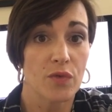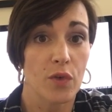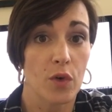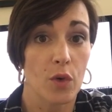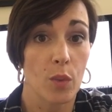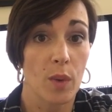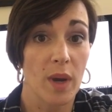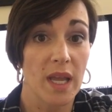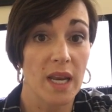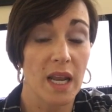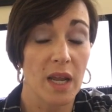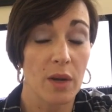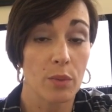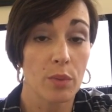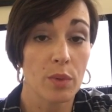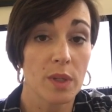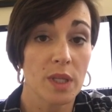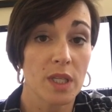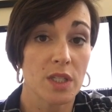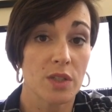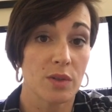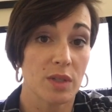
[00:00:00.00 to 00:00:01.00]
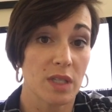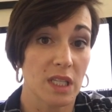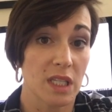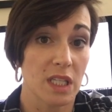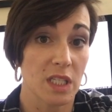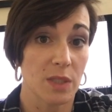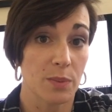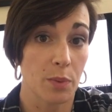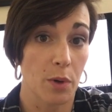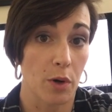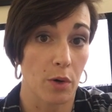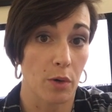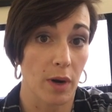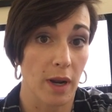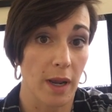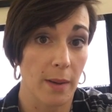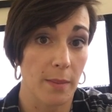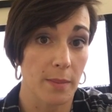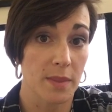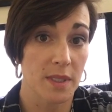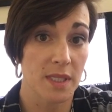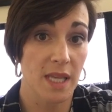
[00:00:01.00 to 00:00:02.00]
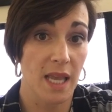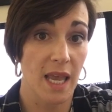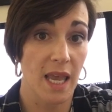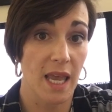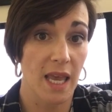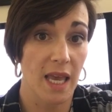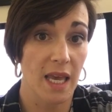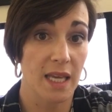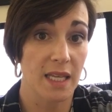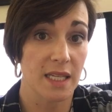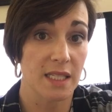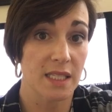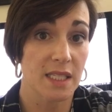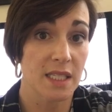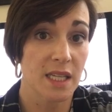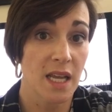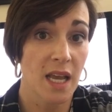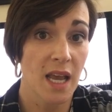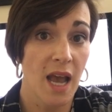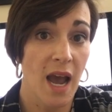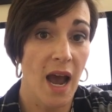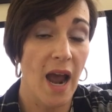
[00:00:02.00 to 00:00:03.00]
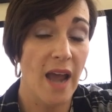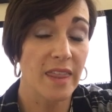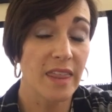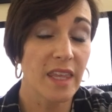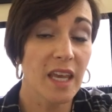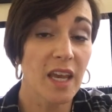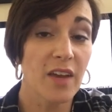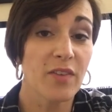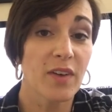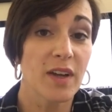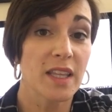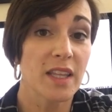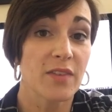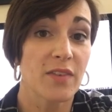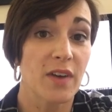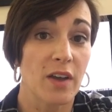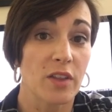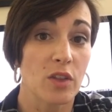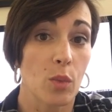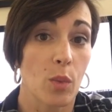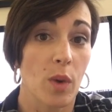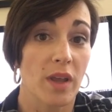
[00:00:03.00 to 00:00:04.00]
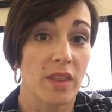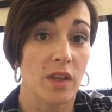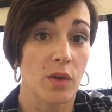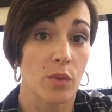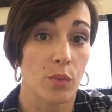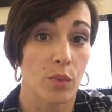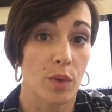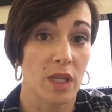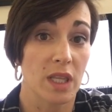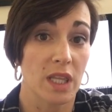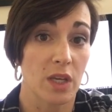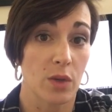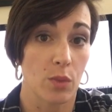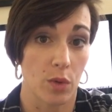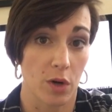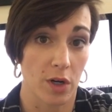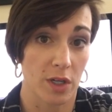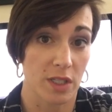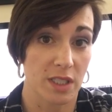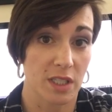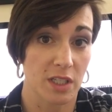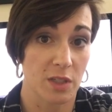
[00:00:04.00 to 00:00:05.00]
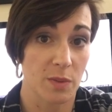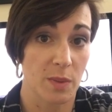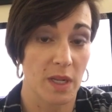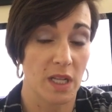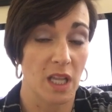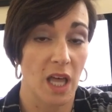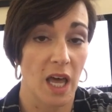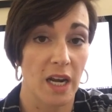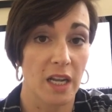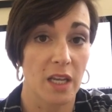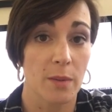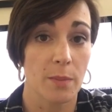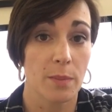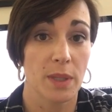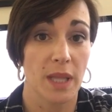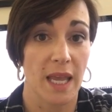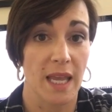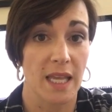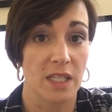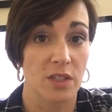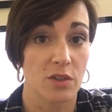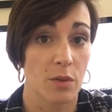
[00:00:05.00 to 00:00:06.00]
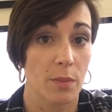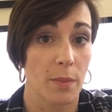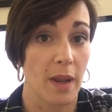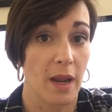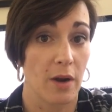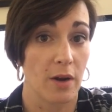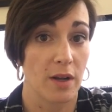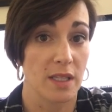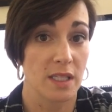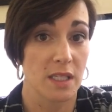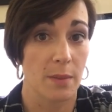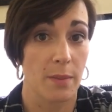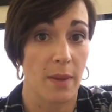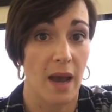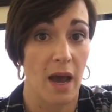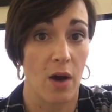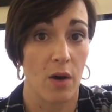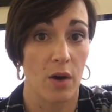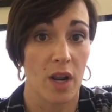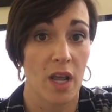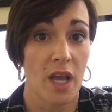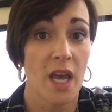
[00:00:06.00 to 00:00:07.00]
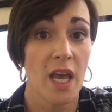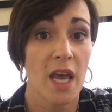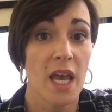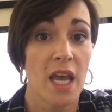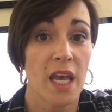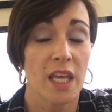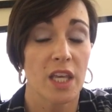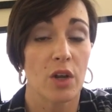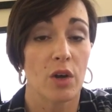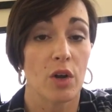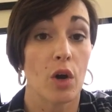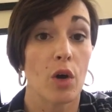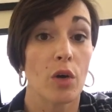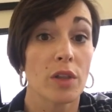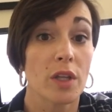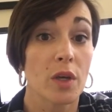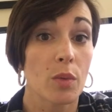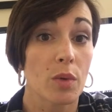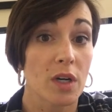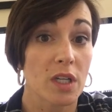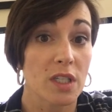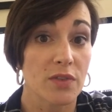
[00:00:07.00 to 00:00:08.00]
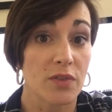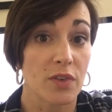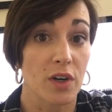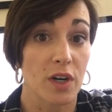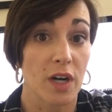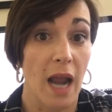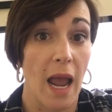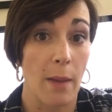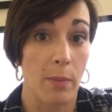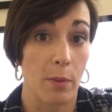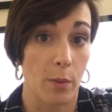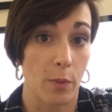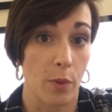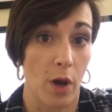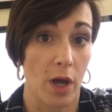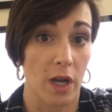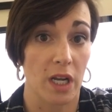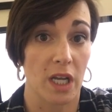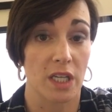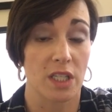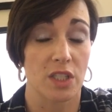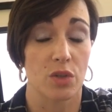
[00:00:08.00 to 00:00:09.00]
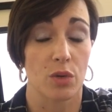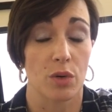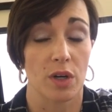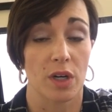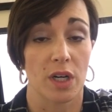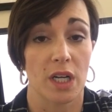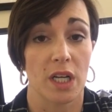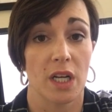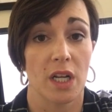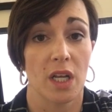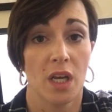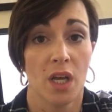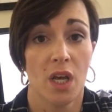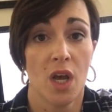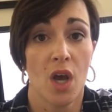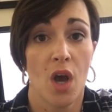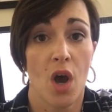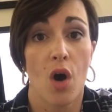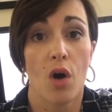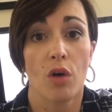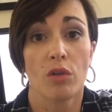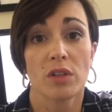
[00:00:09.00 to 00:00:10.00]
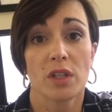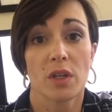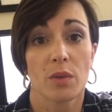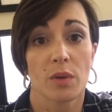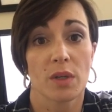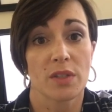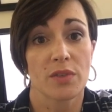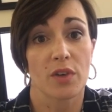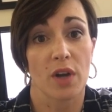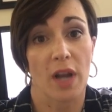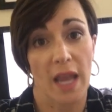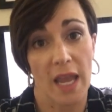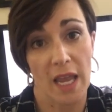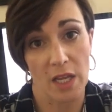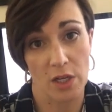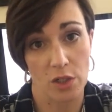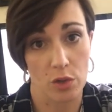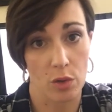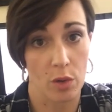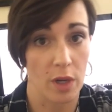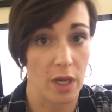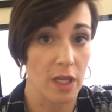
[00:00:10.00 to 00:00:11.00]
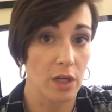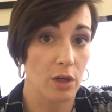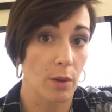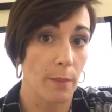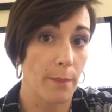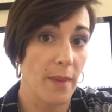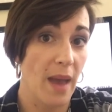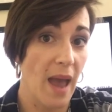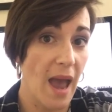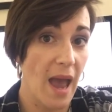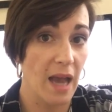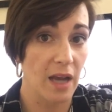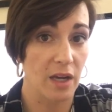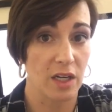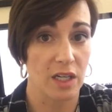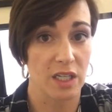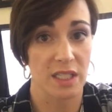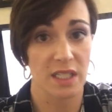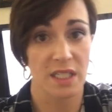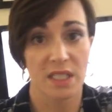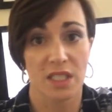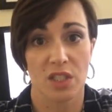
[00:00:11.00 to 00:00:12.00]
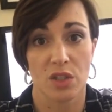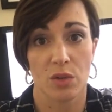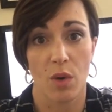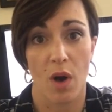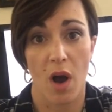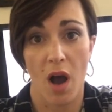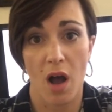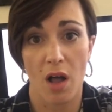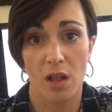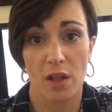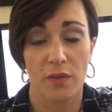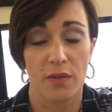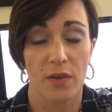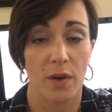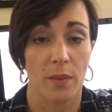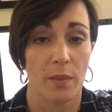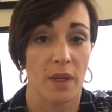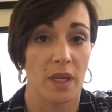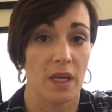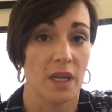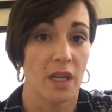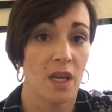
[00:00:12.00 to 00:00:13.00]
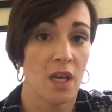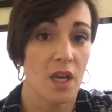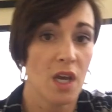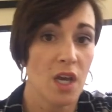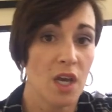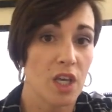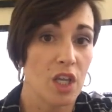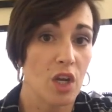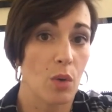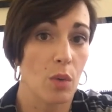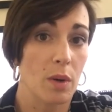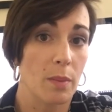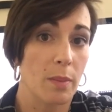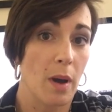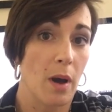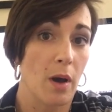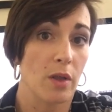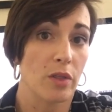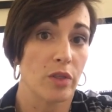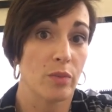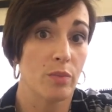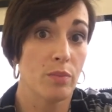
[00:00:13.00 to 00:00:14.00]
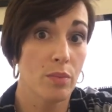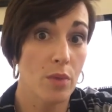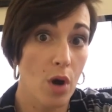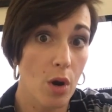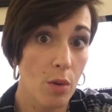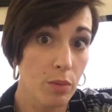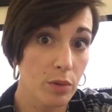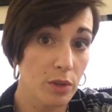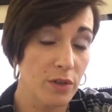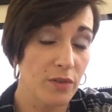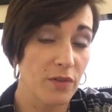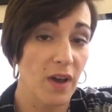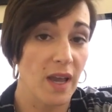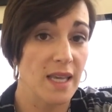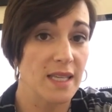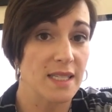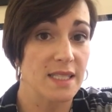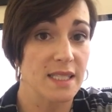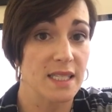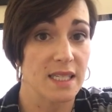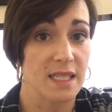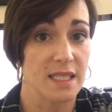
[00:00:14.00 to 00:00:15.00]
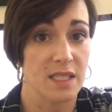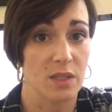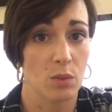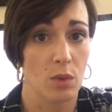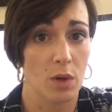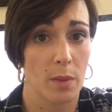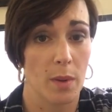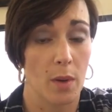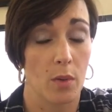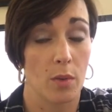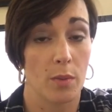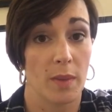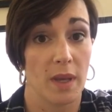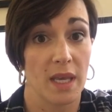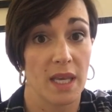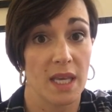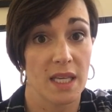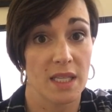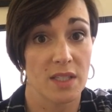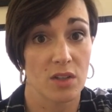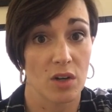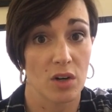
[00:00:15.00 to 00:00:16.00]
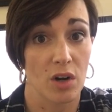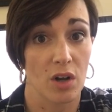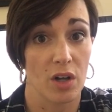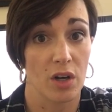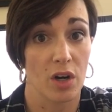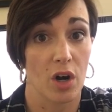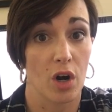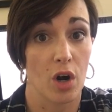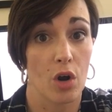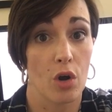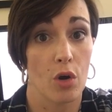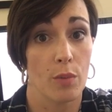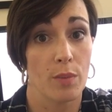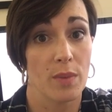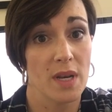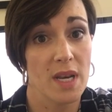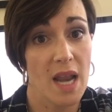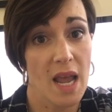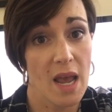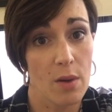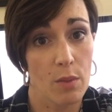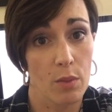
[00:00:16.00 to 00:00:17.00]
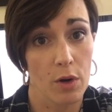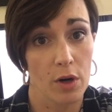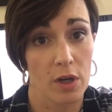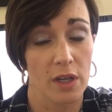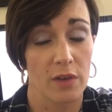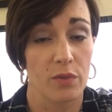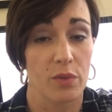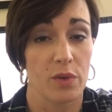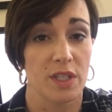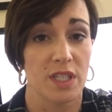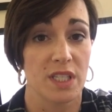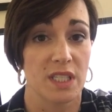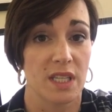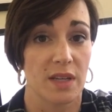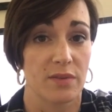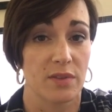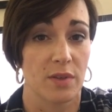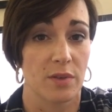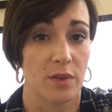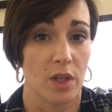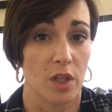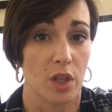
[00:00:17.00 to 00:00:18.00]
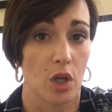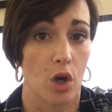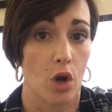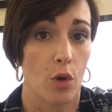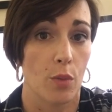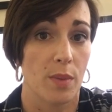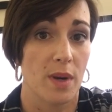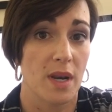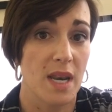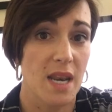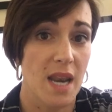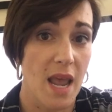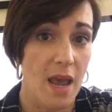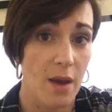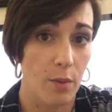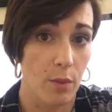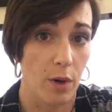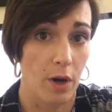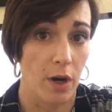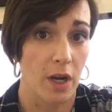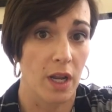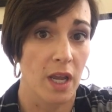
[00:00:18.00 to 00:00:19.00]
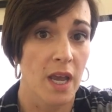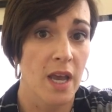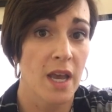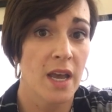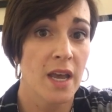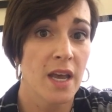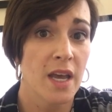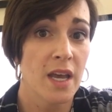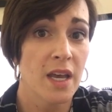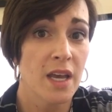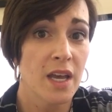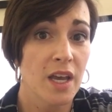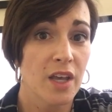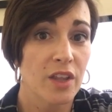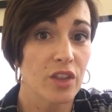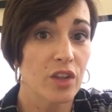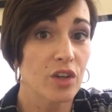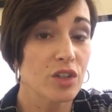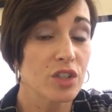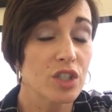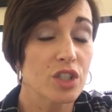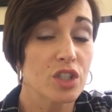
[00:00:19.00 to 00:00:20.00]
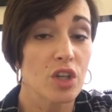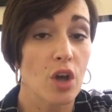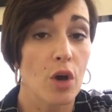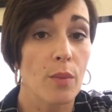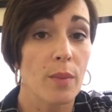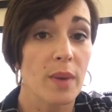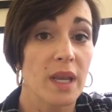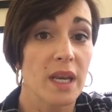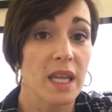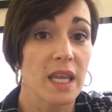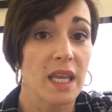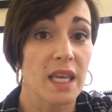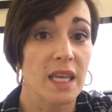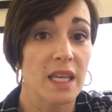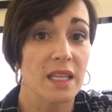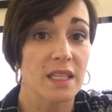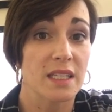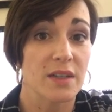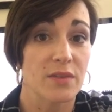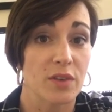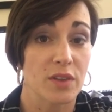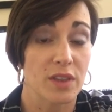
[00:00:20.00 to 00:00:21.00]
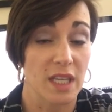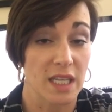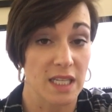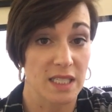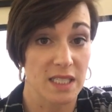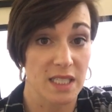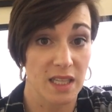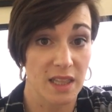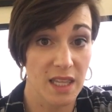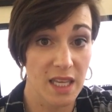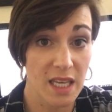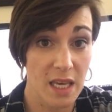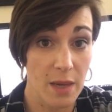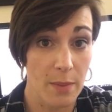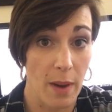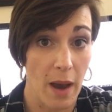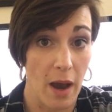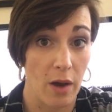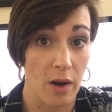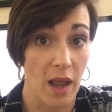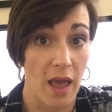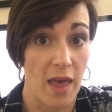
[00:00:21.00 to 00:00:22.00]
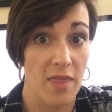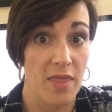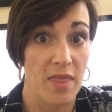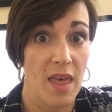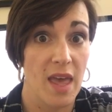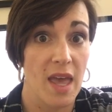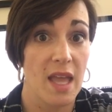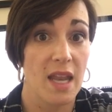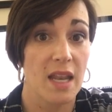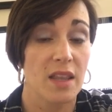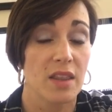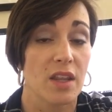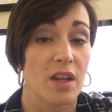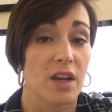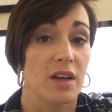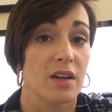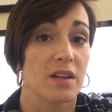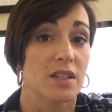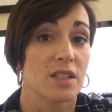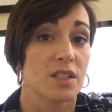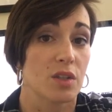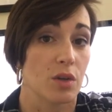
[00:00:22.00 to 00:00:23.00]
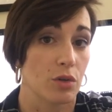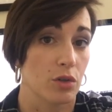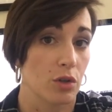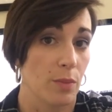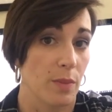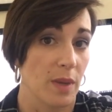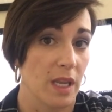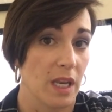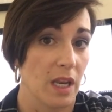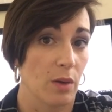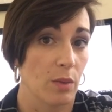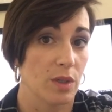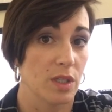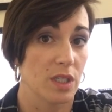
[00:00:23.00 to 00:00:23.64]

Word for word: for when I really do need these programs and I think I finally found the one that really works. There's been a lot of complaints from parents about, you know, it only works for Apple products or it only works for Android or Mac and it doesn't do all of them and you know what about mobile devices and what about when my kids aren't on our home network if we just have something on the home network there's so many different things to think about. And then there's social media,